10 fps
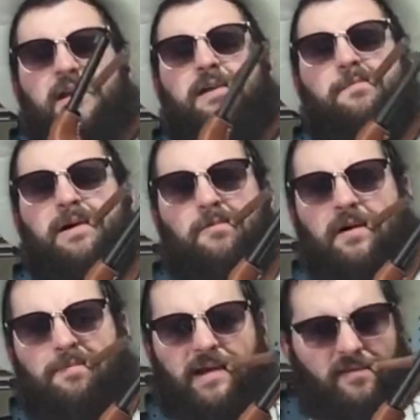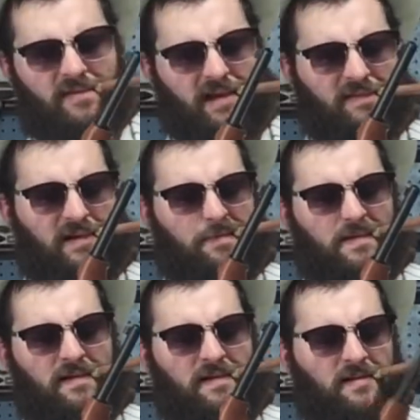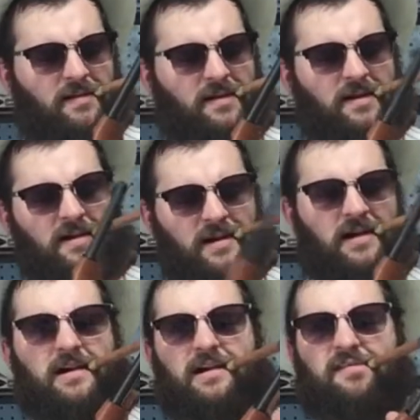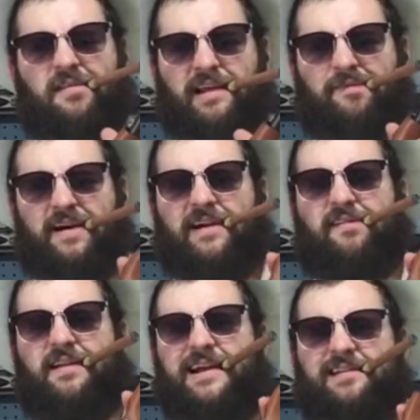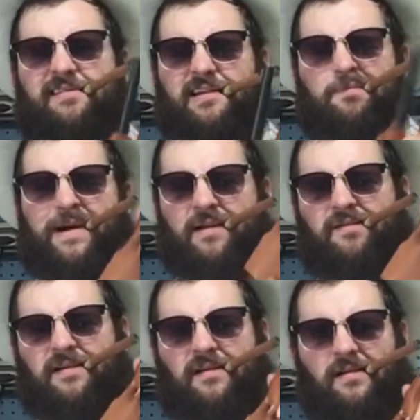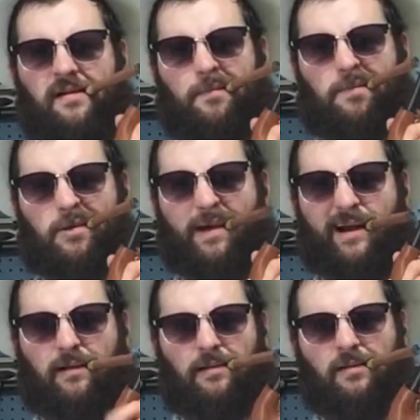you might want to pick yourselves up a Select Fire C96 Mauser broom handle.